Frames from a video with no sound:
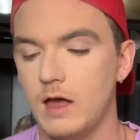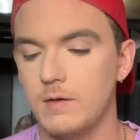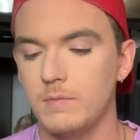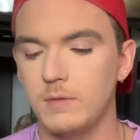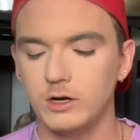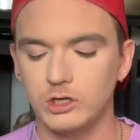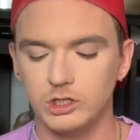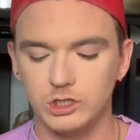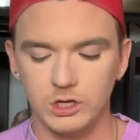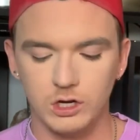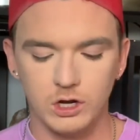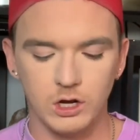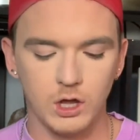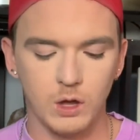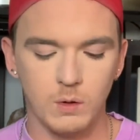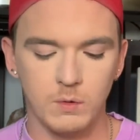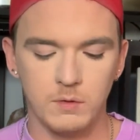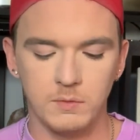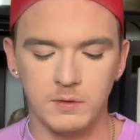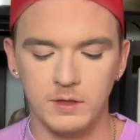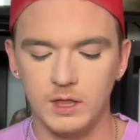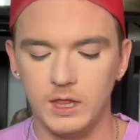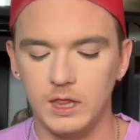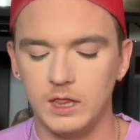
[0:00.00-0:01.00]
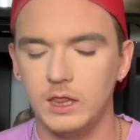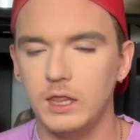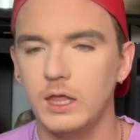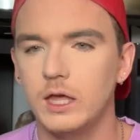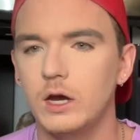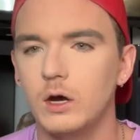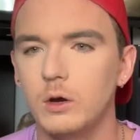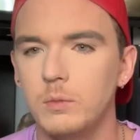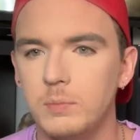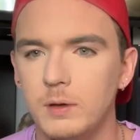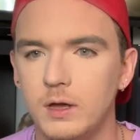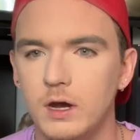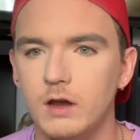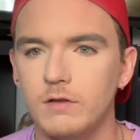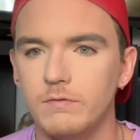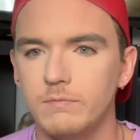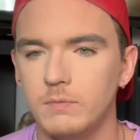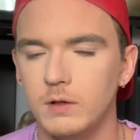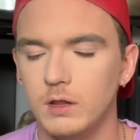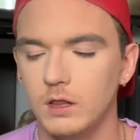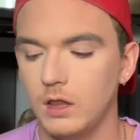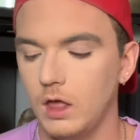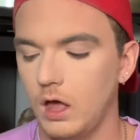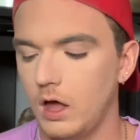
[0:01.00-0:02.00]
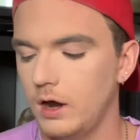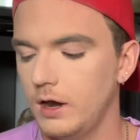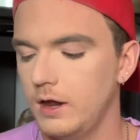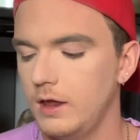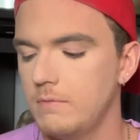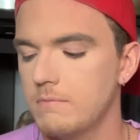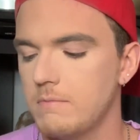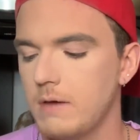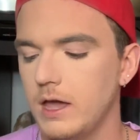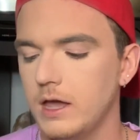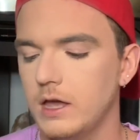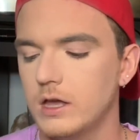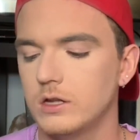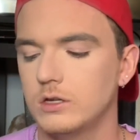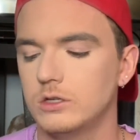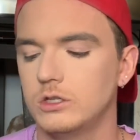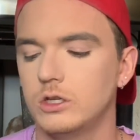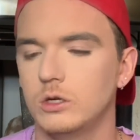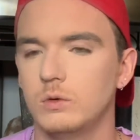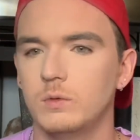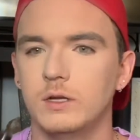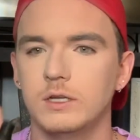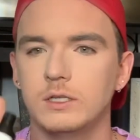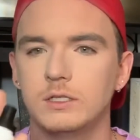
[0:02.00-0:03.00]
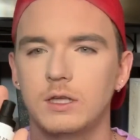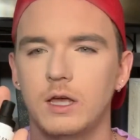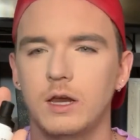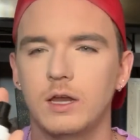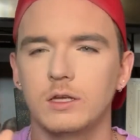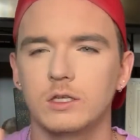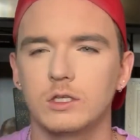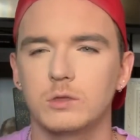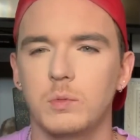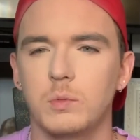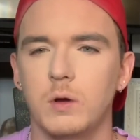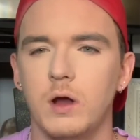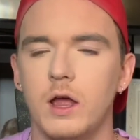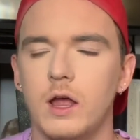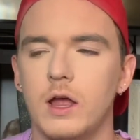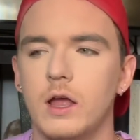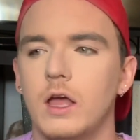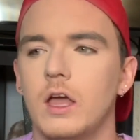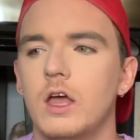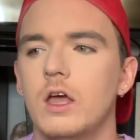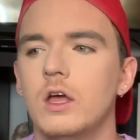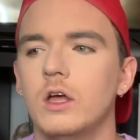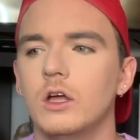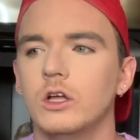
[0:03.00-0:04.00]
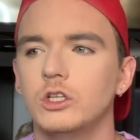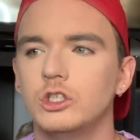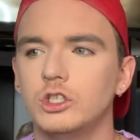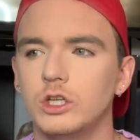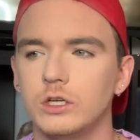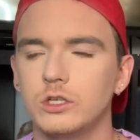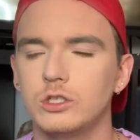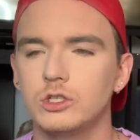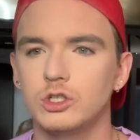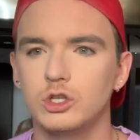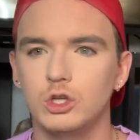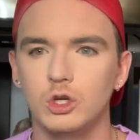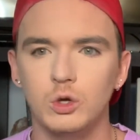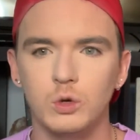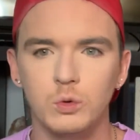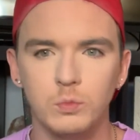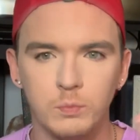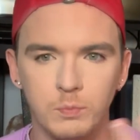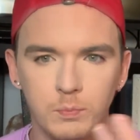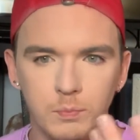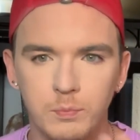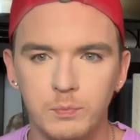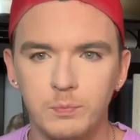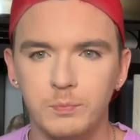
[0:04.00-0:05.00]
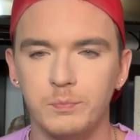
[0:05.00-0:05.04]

I'm actually going to go on a little bit of Milani Make It Dewy setting spray just to